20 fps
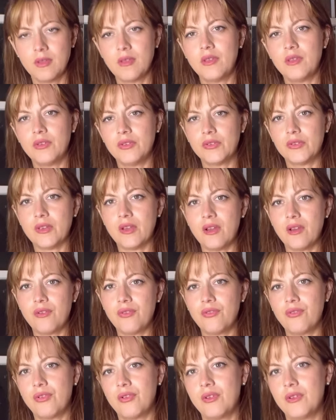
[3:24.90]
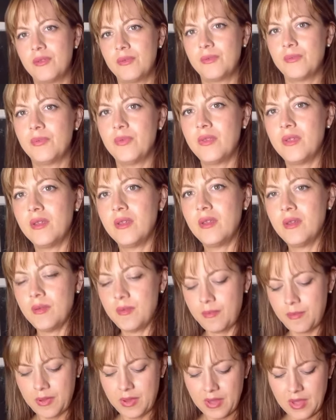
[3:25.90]
heels off.
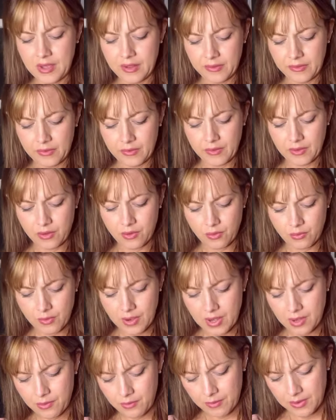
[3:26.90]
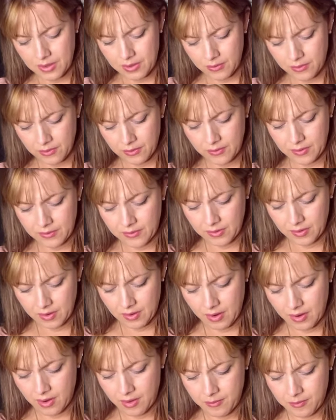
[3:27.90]
But yeah, so they go right around the
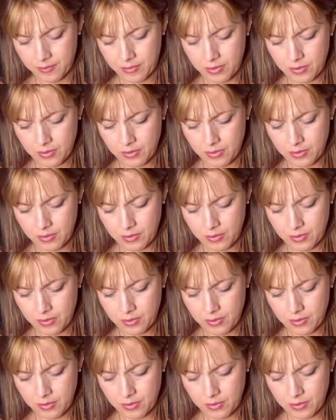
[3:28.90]
top.